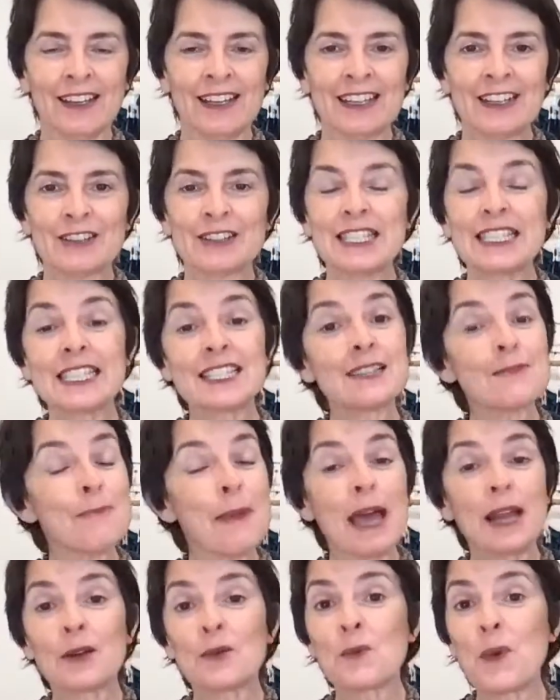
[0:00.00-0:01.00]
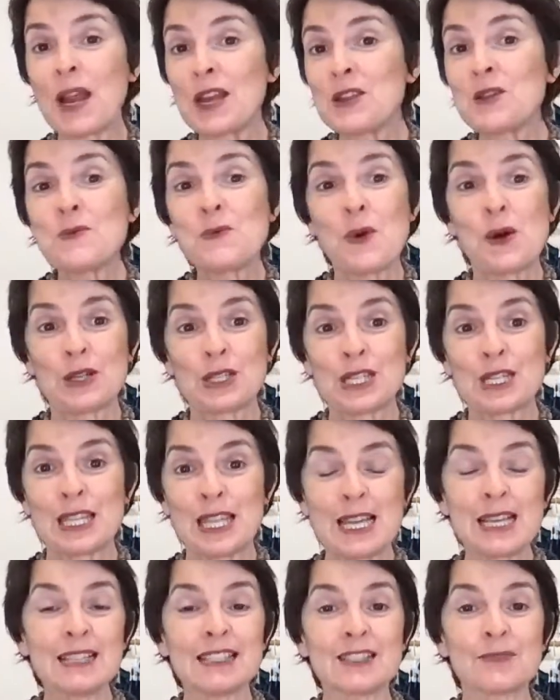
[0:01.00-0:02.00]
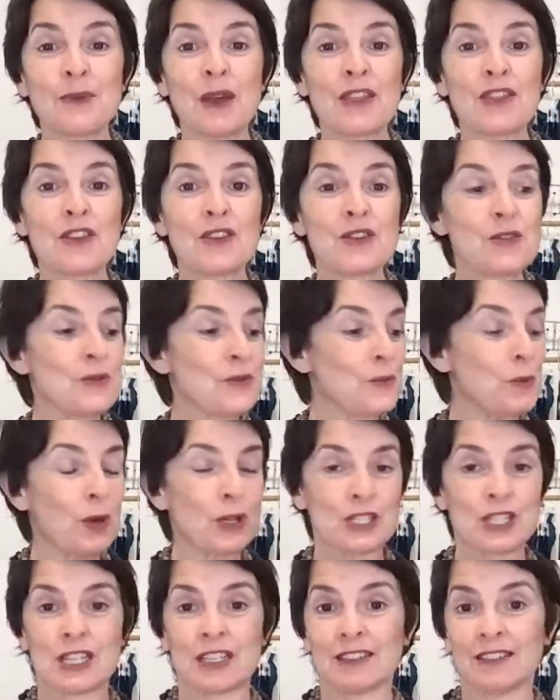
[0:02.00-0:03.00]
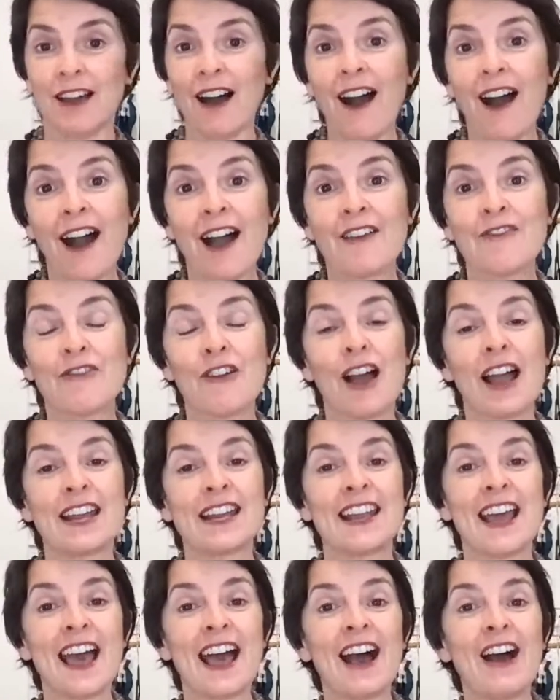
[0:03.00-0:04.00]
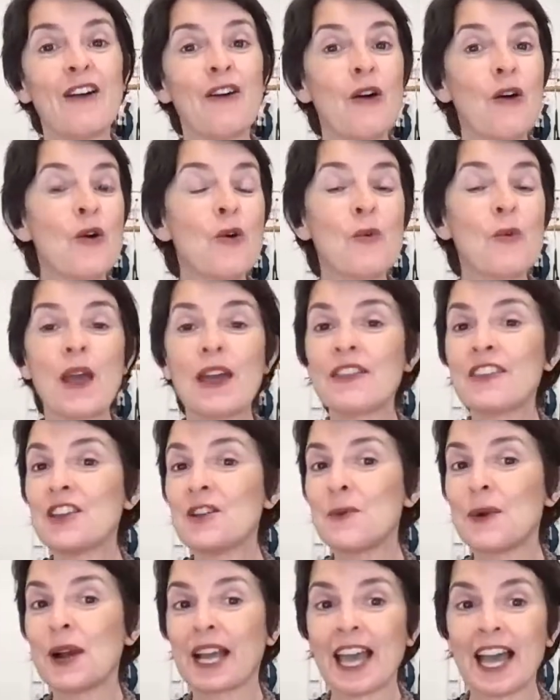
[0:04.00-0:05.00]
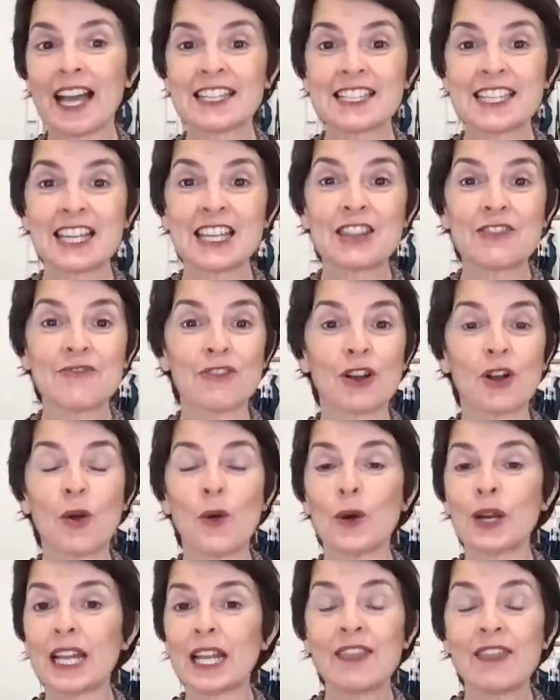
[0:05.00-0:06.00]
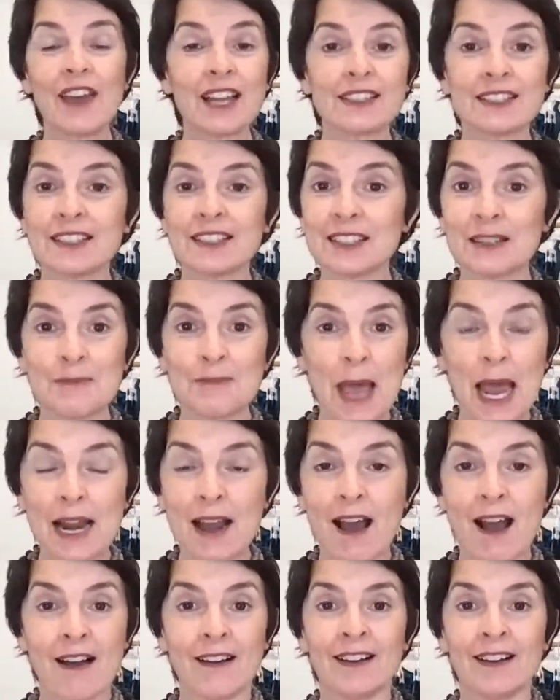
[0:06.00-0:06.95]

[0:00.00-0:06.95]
Because it doesn't matter when you watch this, whether you watch it live right now or whether you are catching the recording, that doesn't matter.